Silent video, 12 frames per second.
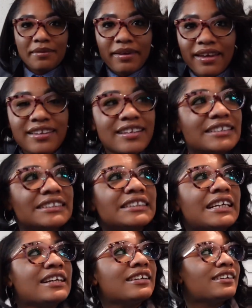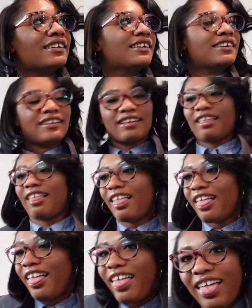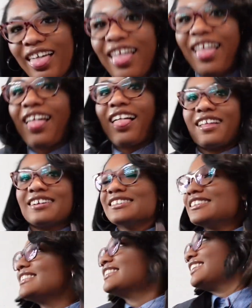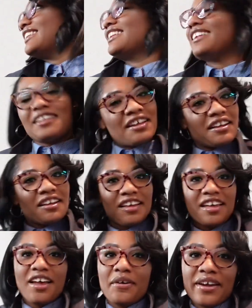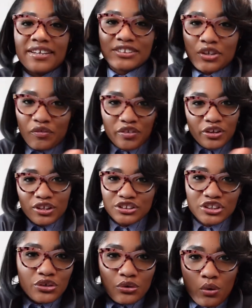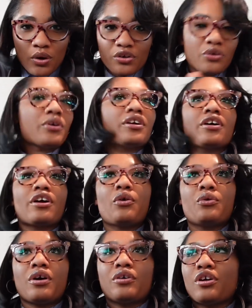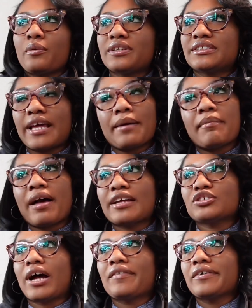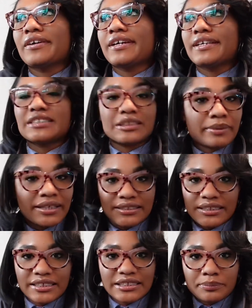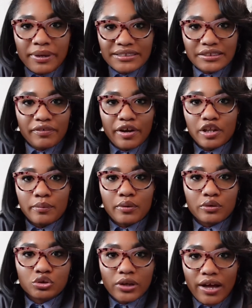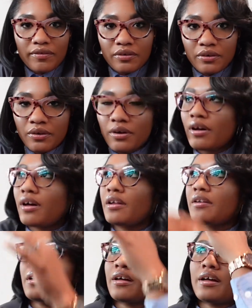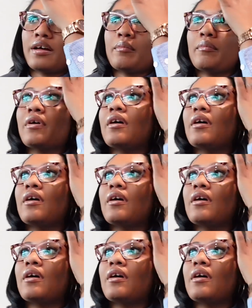back in this seat. Ah. Alright, so for those of you who are new here or who don't know what standby travel is, it's basically space available travel on